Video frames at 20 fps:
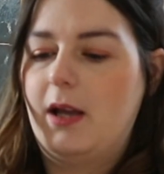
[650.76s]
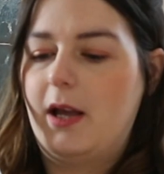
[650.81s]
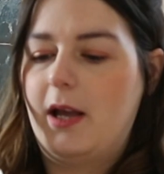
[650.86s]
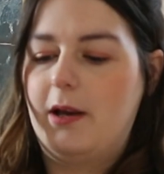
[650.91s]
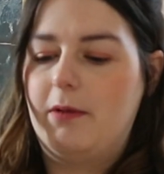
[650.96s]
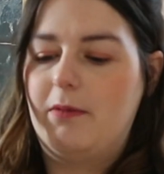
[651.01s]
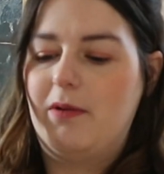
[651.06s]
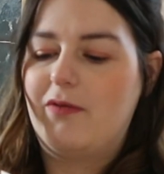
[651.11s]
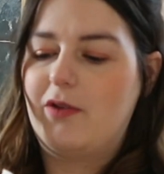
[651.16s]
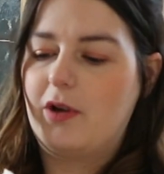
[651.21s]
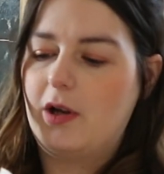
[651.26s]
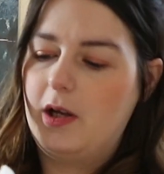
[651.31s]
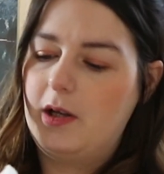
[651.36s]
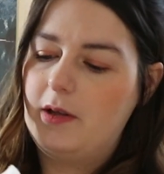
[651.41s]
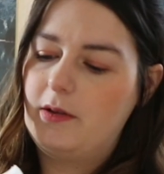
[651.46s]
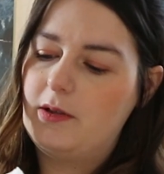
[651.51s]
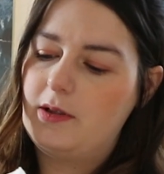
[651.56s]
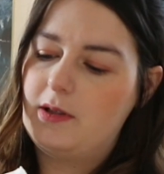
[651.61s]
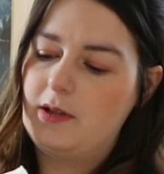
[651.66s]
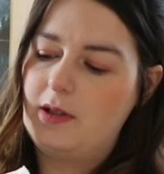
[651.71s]
and we've
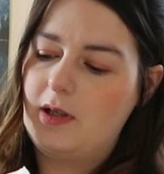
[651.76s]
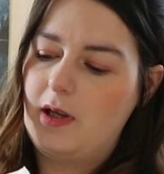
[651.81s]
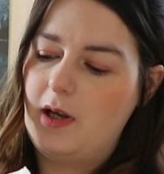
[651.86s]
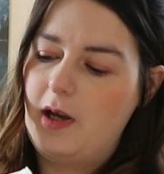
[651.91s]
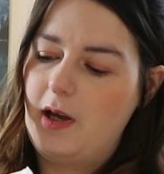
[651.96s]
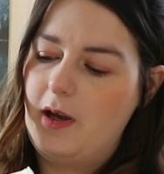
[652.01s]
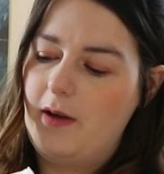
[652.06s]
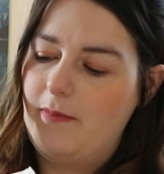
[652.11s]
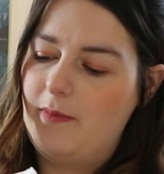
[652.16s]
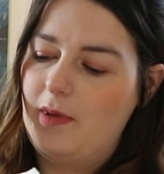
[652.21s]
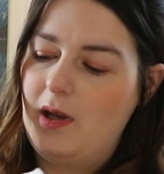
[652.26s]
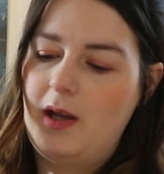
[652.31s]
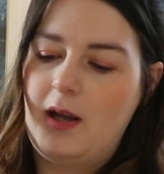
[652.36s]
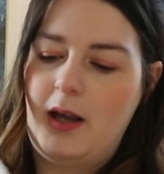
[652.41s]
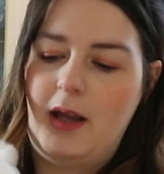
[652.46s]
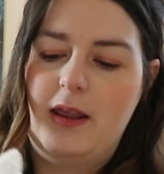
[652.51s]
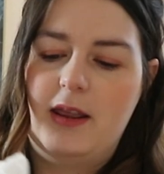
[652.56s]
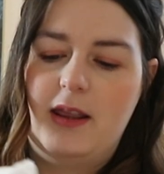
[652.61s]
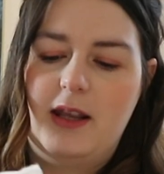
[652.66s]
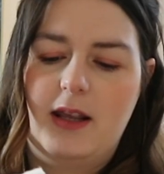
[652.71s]
got some,
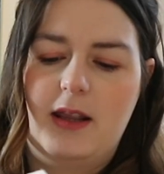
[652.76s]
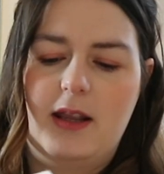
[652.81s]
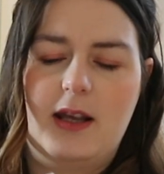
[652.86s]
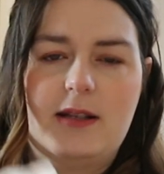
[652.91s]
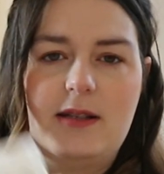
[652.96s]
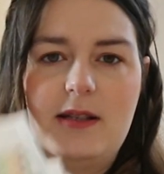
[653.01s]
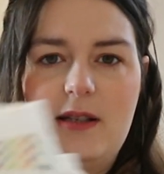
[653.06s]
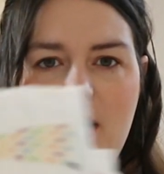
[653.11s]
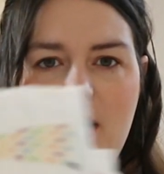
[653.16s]
I think that's